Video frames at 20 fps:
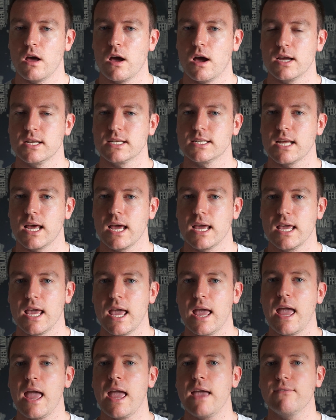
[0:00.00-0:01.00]
I'd say
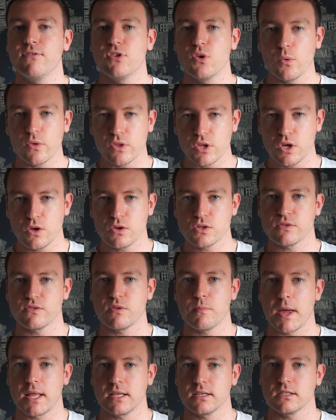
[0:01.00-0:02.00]
if you're in the use of
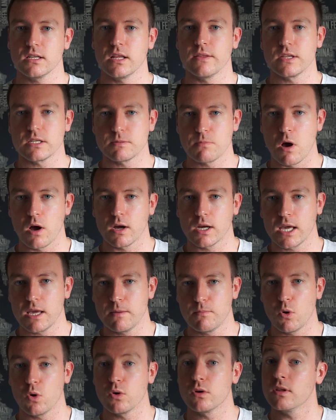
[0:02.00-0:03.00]
the pencil on the smart
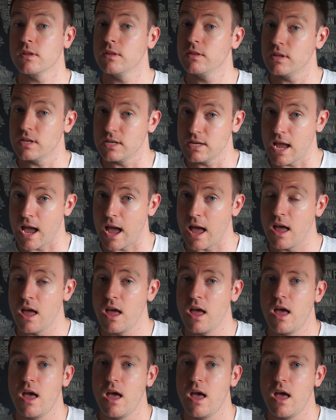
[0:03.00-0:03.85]
keyboard, then yeah.